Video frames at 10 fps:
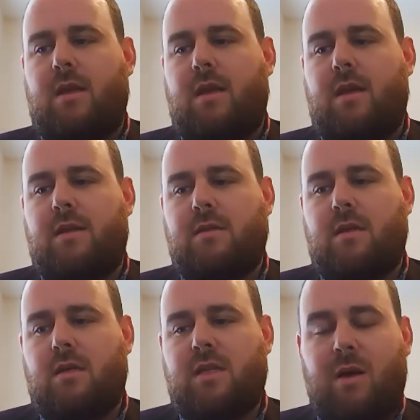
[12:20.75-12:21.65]
And
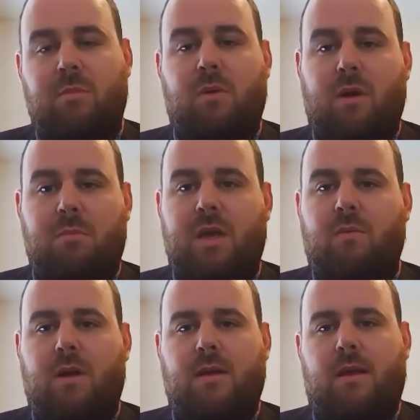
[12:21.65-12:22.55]
uh, so that would be one
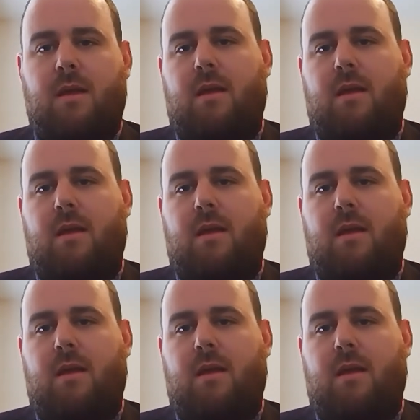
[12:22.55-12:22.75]
big one.